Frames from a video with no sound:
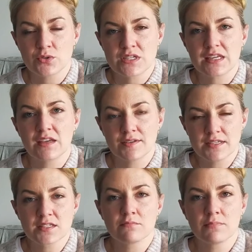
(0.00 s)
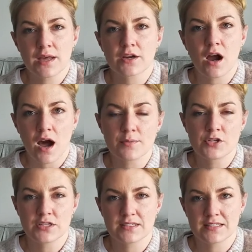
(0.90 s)
to give us some better
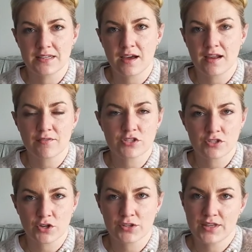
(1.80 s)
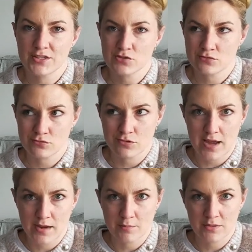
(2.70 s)
options to not have a skirt that's
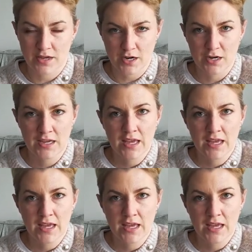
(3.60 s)
right up there